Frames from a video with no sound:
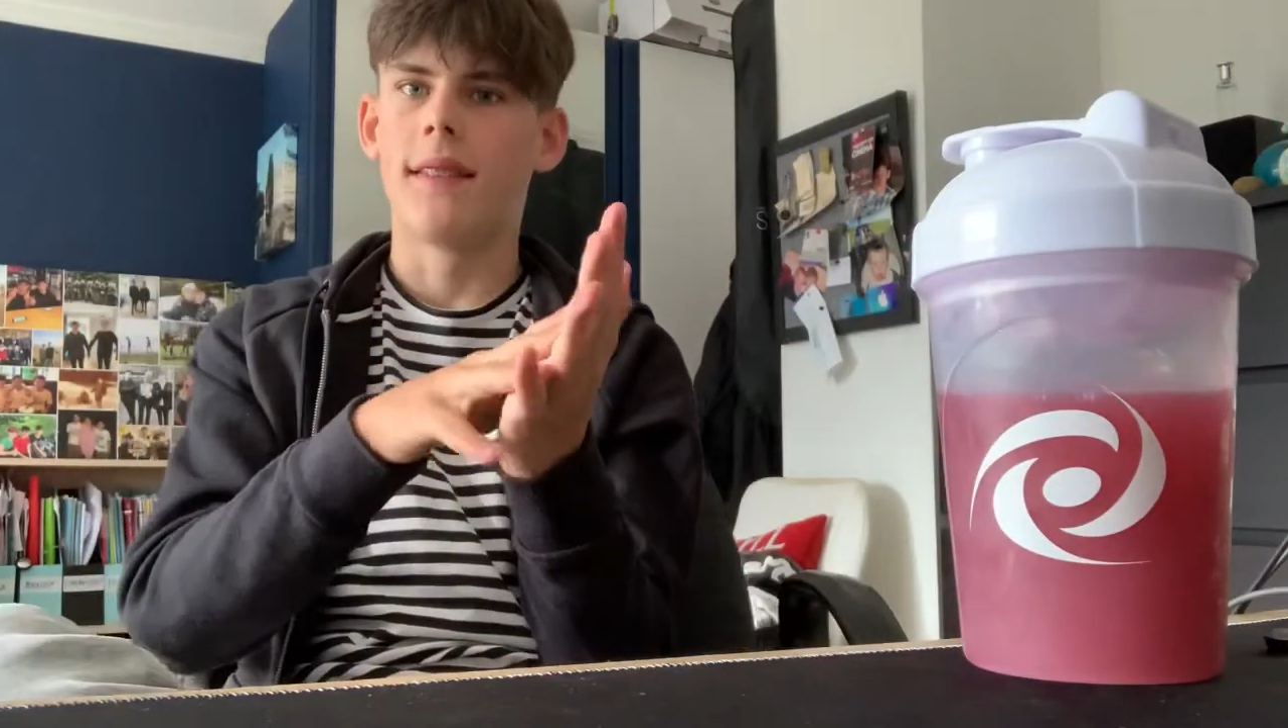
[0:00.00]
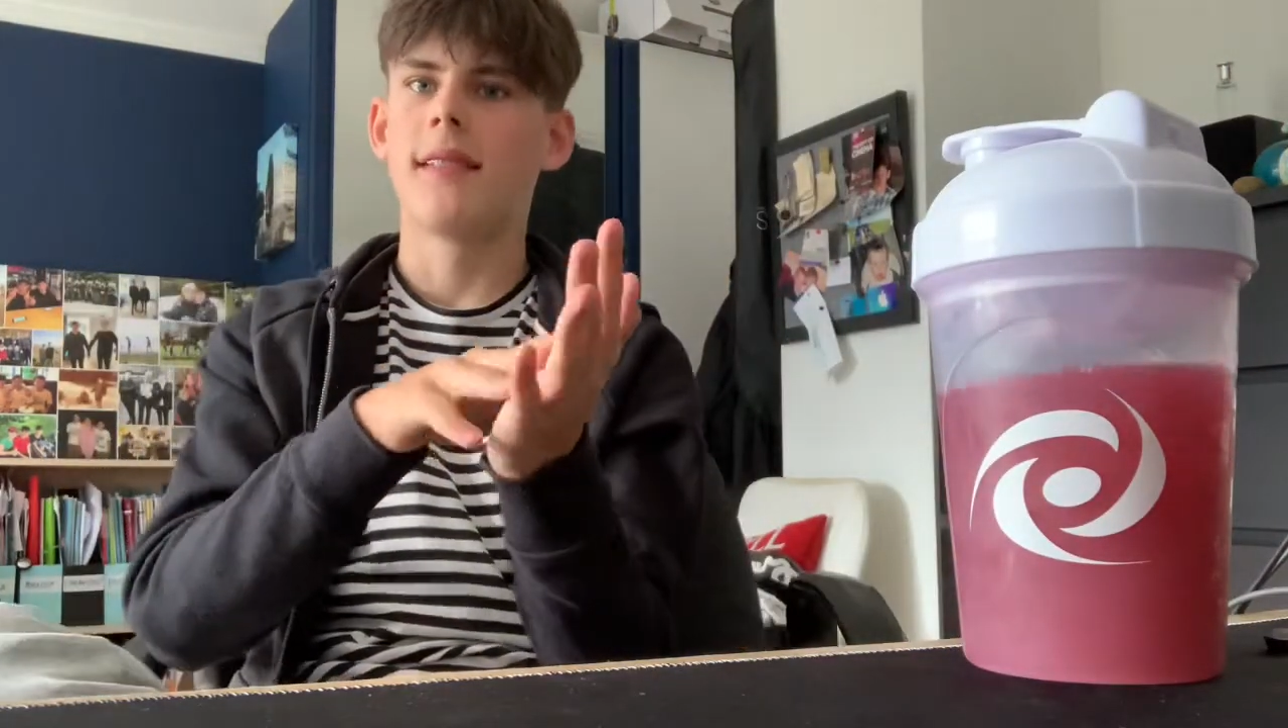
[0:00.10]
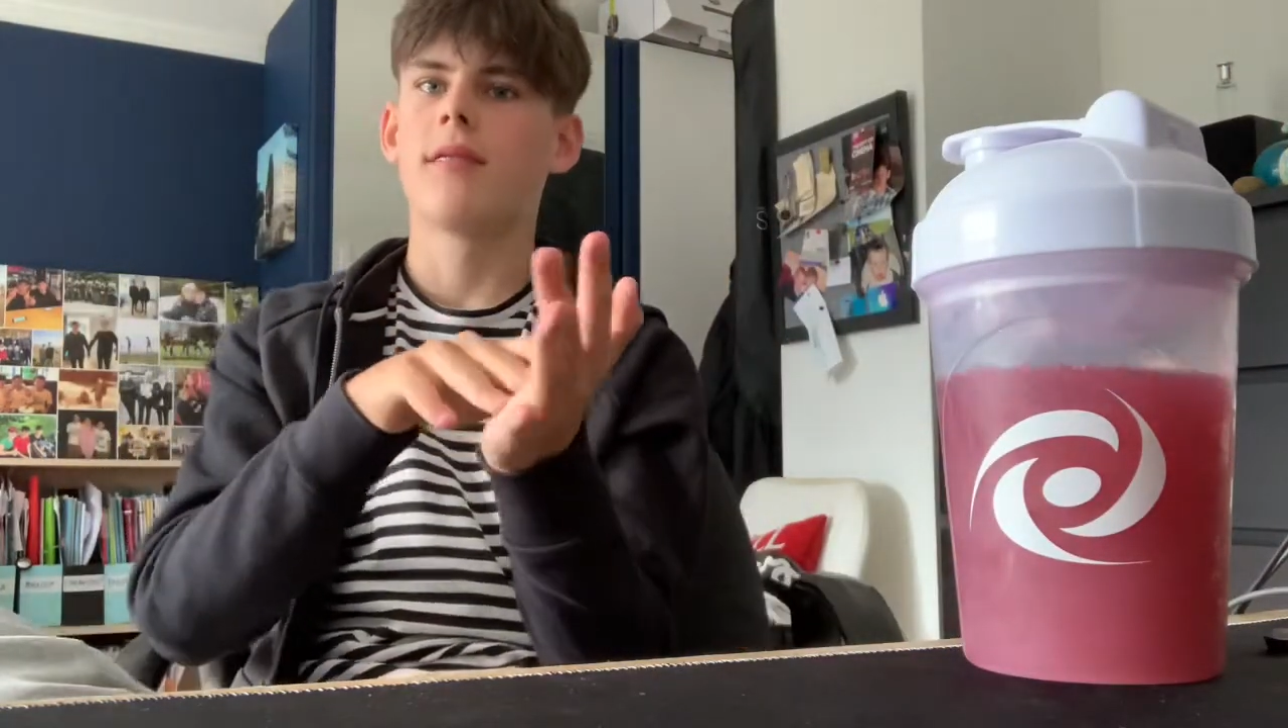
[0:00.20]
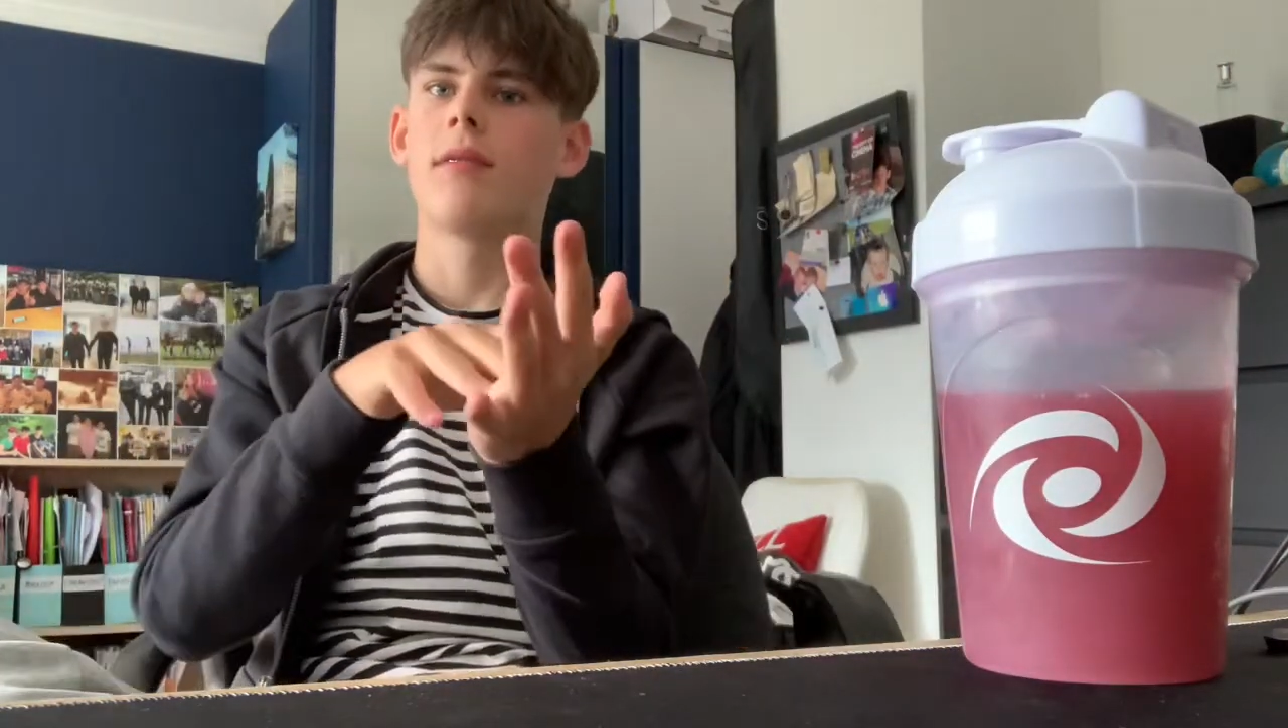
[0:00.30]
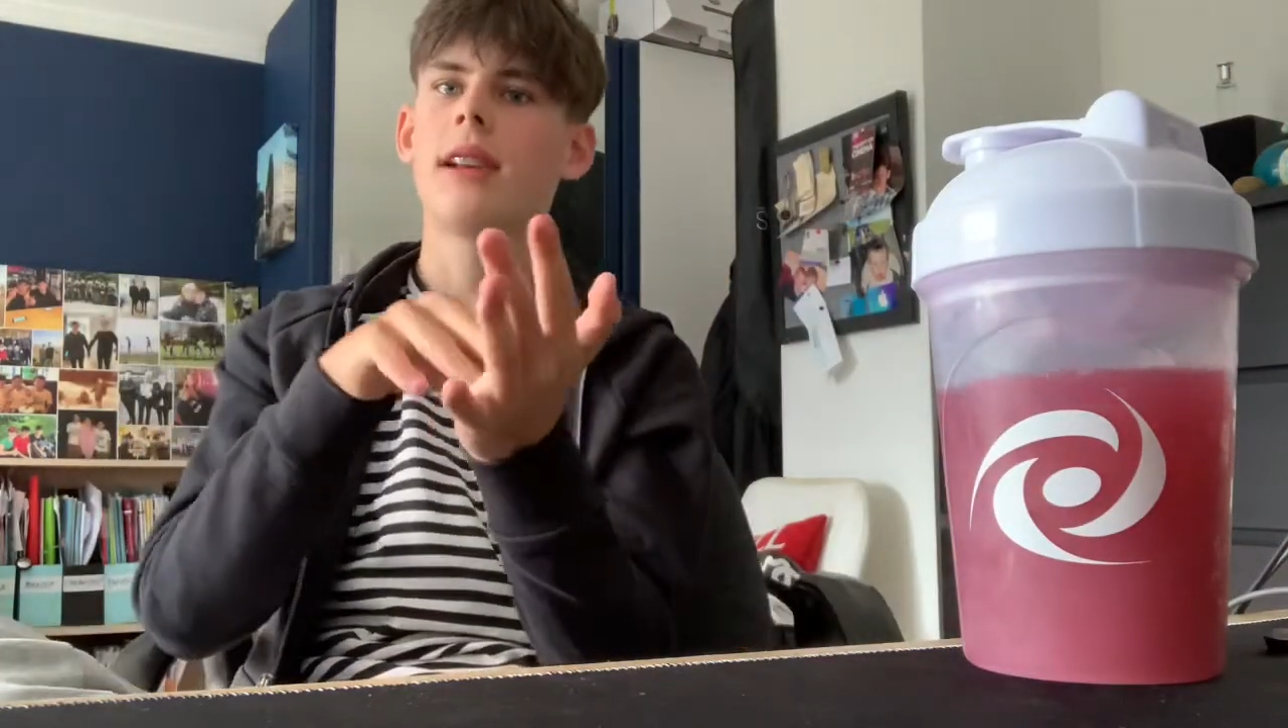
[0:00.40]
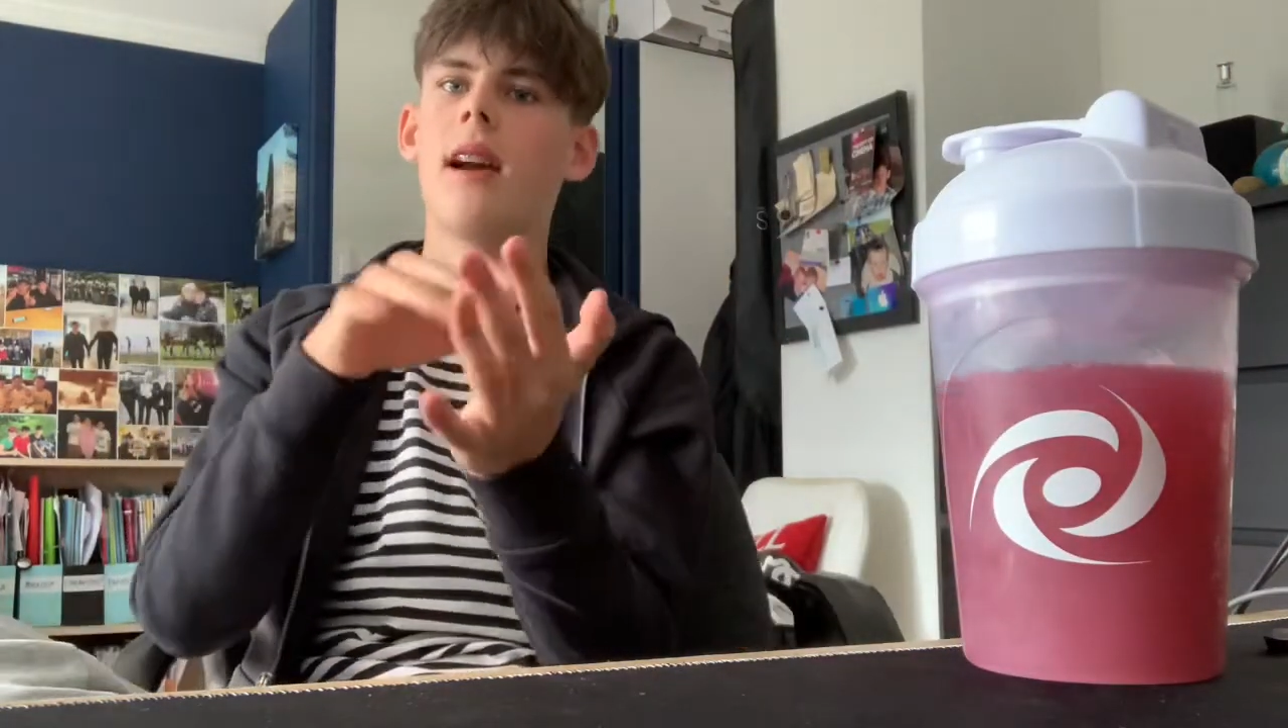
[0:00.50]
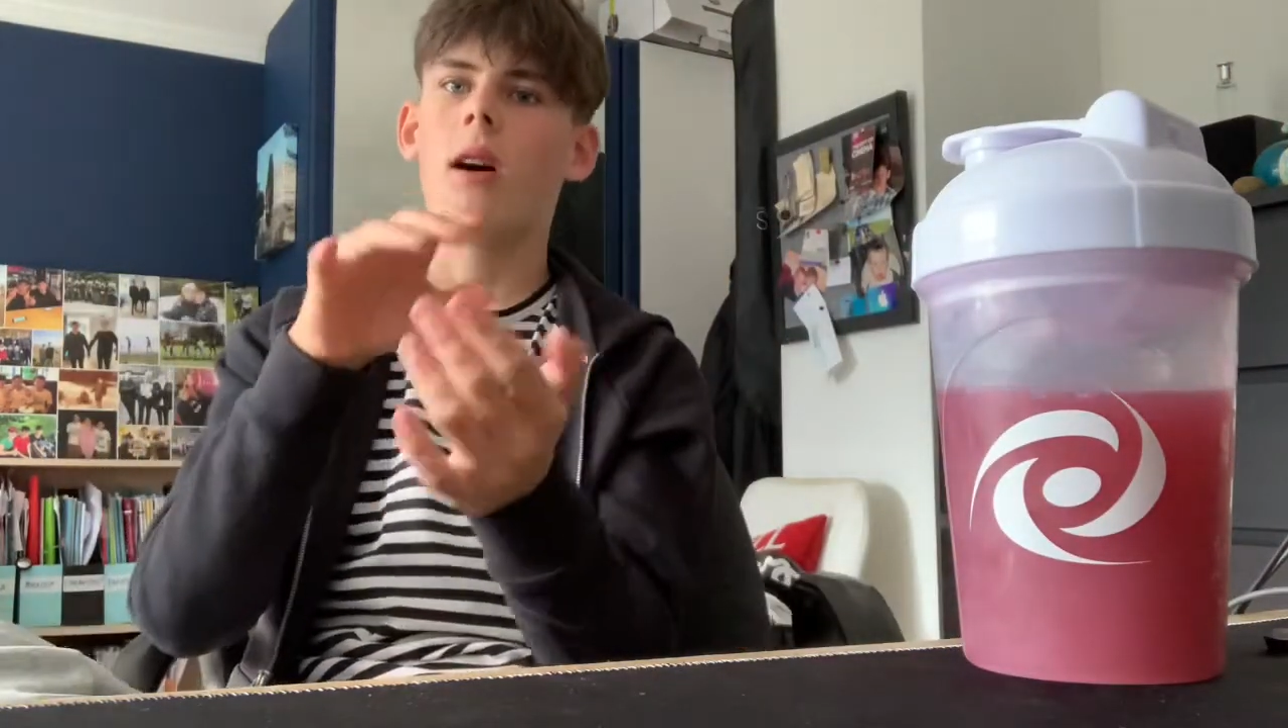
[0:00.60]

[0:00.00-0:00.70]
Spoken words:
there's a really